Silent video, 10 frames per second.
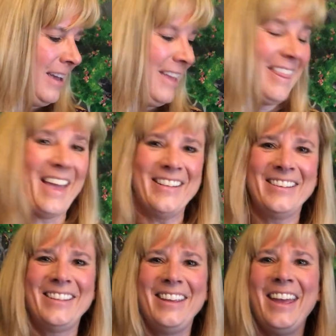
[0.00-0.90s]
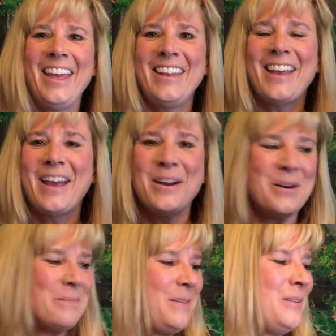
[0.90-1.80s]
And that's the end. I
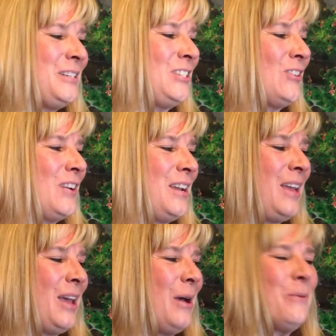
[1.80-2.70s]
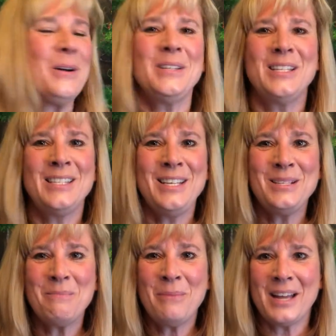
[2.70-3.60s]
hope you enjoyed Walt Disney's
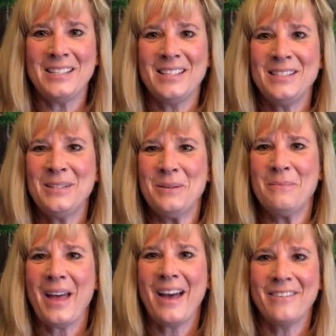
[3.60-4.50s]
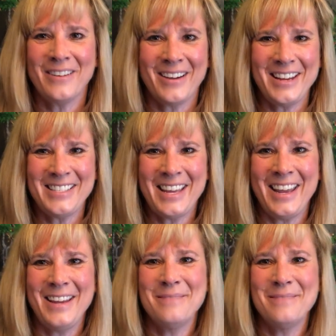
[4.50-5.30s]
Button Soup. Have a great day.